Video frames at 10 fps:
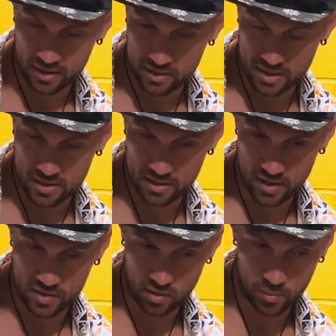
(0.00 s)
the D
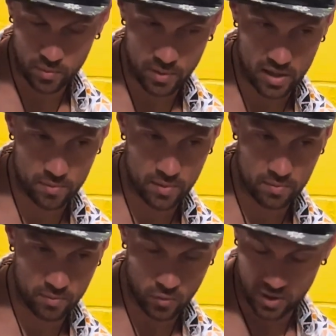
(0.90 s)
sounds a little bit better, but
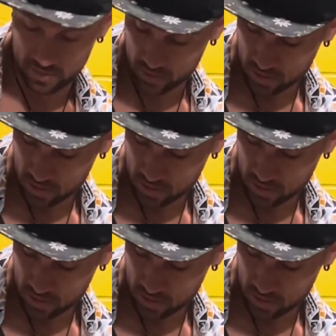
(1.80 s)
whatever.